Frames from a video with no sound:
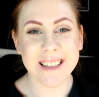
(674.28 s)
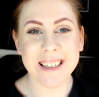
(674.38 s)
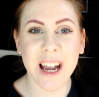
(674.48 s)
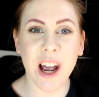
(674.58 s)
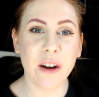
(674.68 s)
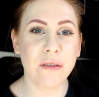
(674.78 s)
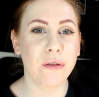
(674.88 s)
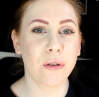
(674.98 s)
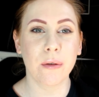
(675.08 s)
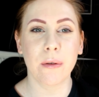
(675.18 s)
So yeah,
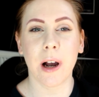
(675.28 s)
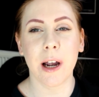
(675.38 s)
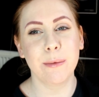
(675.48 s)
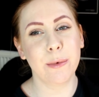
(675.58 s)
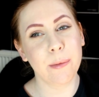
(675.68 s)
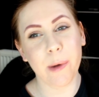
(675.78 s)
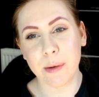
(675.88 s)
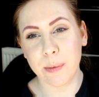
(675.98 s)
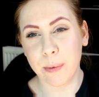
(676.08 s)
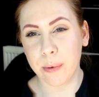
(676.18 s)
overall, I will
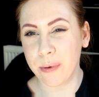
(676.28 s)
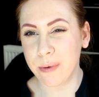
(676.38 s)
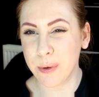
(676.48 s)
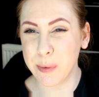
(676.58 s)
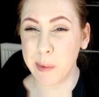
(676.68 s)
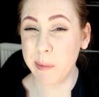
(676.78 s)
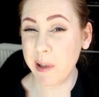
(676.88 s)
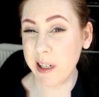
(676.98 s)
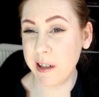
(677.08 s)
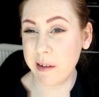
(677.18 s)
most
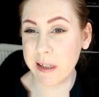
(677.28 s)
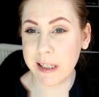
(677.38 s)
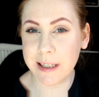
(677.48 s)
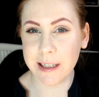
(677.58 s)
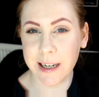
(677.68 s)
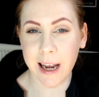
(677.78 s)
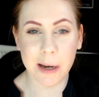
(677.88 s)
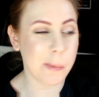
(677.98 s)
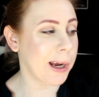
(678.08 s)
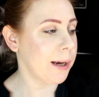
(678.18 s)
probably use this
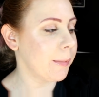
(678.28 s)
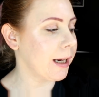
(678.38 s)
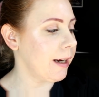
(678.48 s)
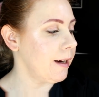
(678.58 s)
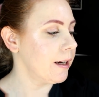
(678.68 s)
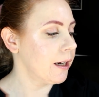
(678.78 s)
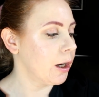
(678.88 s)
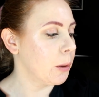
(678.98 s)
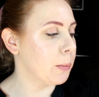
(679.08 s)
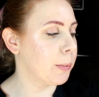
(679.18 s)
again, maybe,
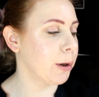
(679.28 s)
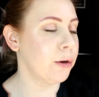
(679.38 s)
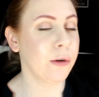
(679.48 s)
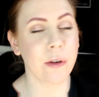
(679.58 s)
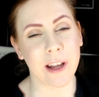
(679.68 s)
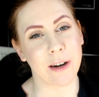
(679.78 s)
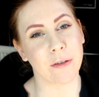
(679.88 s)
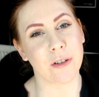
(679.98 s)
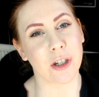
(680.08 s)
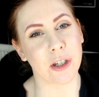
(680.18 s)
but not that
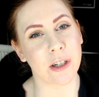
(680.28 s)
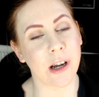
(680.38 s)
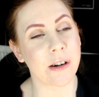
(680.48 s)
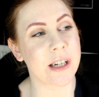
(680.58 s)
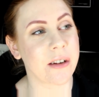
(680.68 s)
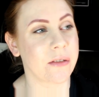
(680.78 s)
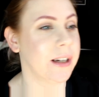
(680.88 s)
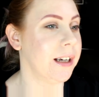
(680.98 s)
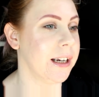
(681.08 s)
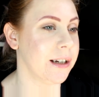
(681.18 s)
often. I'll
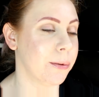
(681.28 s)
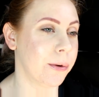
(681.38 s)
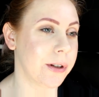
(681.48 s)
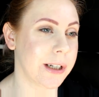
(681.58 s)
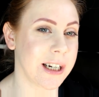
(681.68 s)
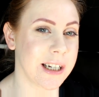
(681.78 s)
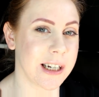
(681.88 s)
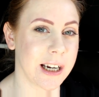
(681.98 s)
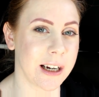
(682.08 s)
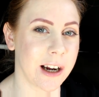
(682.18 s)
definitely lean towards
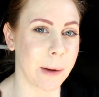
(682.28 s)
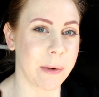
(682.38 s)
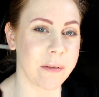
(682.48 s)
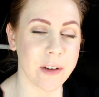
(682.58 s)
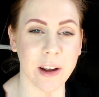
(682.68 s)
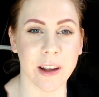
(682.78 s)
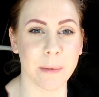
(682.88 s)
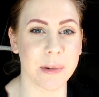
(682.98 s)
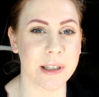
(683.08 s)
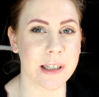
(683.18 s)
tinting. I prefer
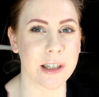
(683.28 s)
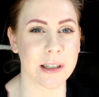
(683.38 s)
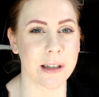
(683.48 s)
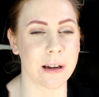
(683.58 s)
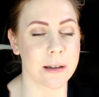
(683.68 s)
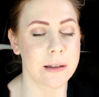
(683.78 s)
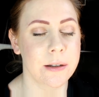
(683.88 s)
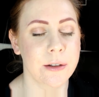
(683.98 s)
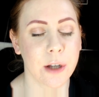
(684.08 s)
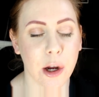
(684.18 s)
that because it just lasts
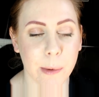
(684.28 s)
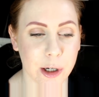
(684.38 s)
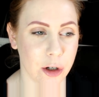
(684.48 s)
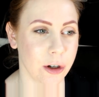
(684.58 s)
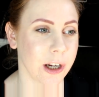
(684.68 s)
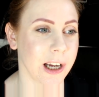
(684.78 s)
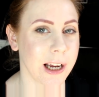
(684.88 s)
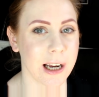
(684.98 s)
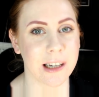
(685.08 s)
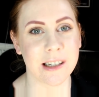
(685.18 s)
so much longer
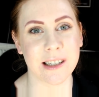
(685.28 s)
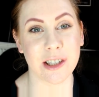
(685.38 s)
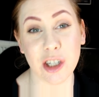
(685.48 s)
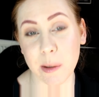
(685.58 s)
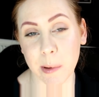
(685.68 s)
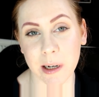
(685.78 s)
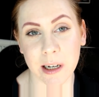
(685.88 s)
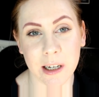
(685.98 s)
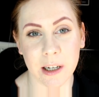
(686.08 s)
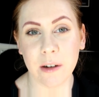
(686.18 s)
and it is cheaper